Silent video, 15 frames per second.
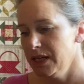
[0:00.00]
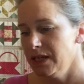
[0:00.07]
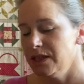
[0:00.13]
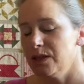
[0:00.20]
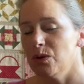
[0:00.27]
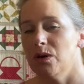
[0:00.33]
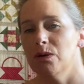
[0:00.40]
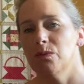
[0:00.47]

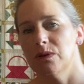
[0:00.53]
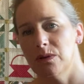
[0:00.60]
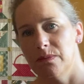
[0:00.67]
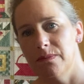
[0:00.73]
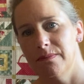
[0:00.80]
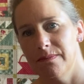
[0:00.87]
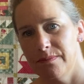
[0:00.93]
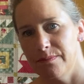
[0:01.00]
So I will
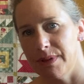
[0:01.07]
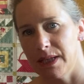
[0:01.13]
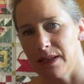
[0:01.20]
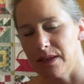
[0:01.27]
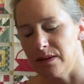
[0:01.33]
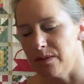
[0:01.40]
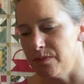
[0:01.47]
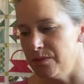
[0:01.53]
pick
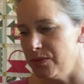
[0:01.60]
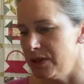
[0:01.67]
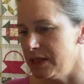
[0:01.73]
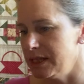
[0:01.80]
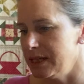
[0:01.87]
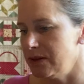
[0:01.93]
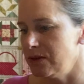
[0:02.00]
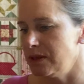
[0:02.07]
that up and pull it
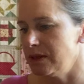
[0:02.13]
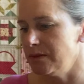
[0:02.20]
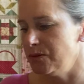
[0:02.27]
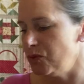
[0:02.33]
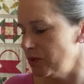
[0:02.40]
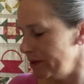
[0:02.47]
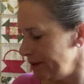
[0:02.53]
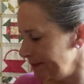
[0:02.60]
out at some
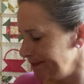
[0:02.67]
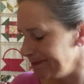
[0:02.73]
point.